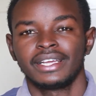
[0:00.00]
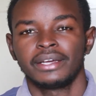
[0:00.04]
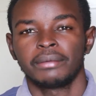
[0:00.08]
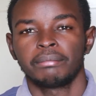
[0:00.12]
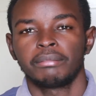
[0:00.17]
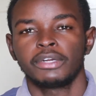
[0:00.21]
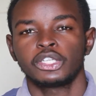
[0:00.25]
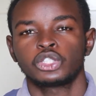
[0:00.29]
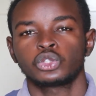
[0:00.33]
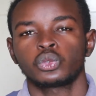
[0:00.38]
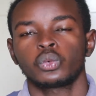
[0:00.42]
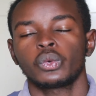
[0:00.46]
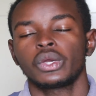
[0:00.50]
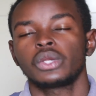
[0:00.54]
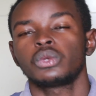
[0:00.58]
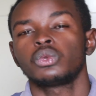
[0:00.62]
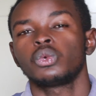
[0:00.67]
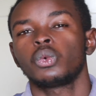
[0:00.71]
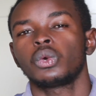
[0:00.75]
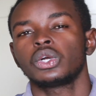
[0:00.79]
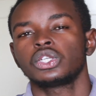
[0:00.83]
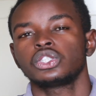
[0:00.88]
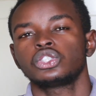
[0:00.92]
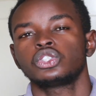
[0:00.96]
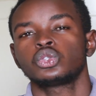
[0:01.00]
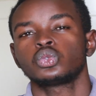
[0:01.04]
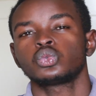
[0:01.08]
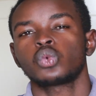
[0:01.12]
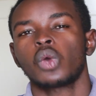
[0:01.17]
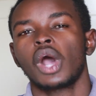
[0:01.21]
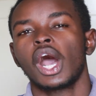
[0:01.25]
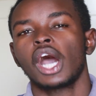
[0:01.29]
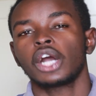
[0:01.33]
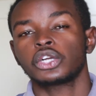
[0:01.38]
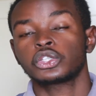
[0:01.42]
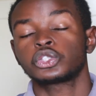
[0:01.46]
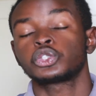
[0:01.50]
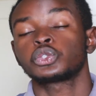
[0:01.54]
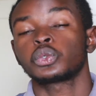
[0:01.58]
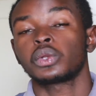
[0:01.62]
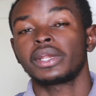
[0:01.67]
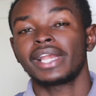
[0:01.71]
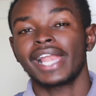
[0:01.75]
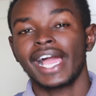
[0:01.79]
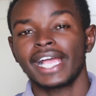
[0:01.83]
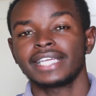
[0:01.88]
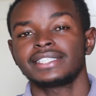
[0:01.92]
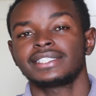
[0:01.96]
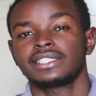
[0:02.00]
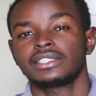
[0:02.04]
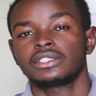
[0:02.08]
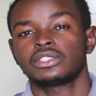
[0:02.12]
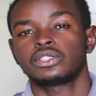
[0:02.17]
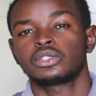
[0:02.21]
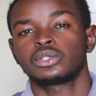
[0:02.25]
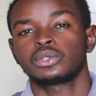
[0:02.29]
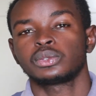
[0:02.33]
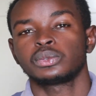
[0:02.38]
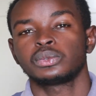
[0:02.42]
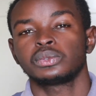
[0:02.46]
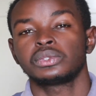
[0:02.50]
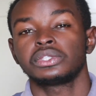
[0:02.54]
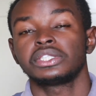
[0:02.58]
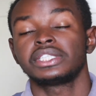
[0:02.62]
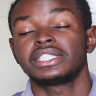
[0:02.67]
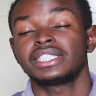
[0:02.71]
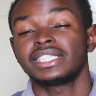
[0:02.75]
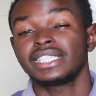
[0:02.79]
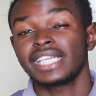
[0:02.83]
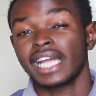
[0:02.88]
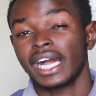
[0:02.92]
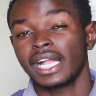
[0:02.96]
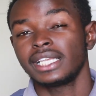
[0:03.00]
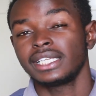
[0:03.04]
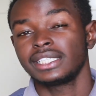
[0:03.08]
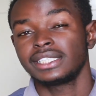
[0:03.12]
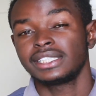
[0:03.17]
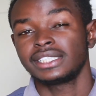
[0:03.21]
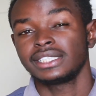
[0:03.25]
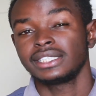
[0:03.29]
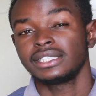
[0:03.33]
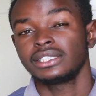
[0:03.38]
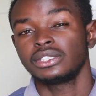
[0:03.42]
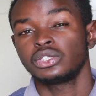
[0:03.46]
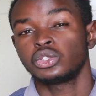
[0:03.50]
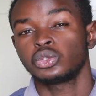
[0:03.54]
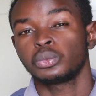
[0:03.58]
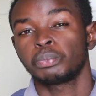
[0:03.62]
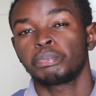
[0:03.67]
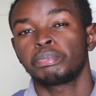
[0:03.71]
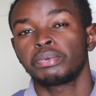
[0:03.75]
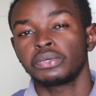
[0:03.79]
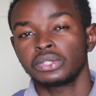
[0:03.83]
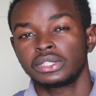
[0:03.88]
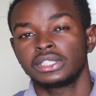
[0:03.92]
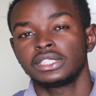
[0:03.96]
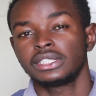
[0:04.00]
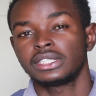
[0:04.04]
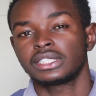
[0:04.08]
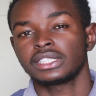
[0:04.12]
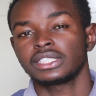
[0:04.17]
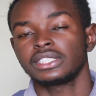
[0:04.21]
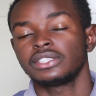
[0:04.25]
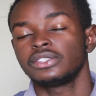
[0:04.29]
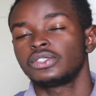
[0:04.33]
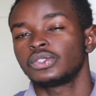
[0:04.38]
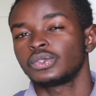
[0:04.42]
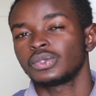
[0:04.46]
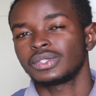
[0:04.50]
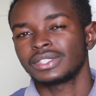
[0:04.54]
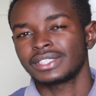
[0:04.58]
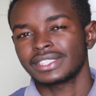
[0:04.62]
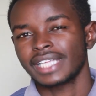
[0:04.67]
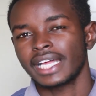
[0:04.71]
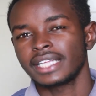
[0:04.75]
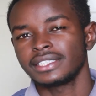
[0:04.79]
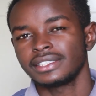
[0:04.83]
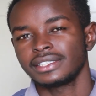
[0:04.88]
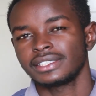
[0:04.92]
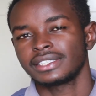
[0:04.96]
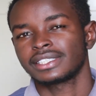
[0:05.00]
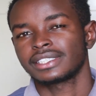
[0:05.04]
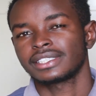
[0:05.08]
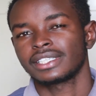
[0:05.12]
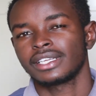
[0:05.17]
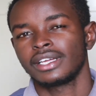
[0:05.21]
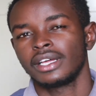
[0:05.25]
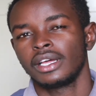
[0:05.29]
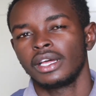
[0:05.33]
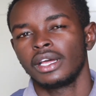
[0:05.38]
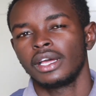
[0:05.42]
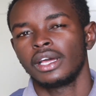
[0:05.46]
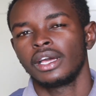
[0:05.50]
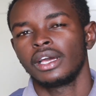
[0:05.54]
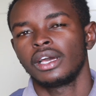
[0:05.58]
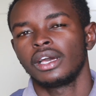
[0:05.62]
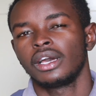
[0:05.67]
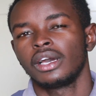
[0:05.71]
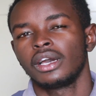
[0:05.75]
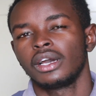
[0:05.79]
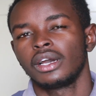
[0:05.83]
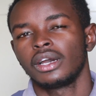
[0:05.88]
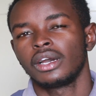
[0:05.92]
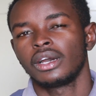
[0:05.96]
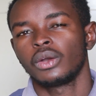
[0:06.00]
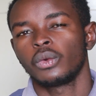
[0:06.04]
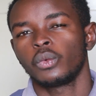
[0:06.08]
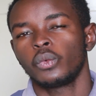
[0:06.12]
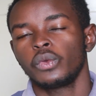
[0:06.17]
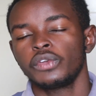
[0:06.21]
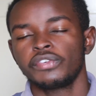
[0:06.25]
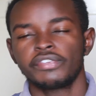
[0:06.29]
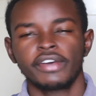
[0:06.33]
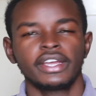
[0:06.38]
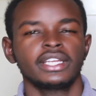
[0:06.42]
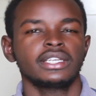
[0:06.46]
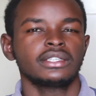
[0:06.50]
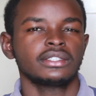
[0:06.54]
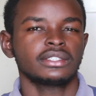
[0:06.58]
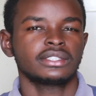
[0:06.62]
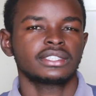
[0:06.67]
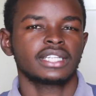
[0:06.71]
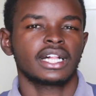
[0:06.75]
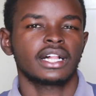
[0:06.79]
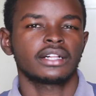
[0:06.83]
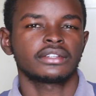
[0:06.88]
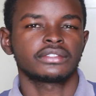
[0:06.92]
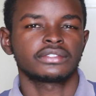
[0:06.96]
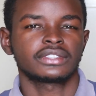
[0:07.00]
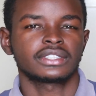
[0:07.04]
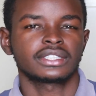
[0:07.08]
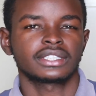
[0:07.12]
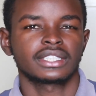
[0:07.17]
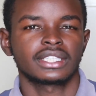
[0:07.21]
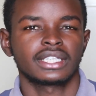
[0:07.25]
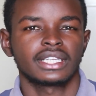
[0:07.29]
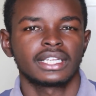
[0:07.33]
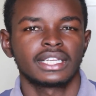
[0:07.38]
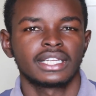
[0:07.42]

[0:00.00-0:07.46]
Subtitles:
But when we want to actualize it to reality, to put it into sense, we find ourselves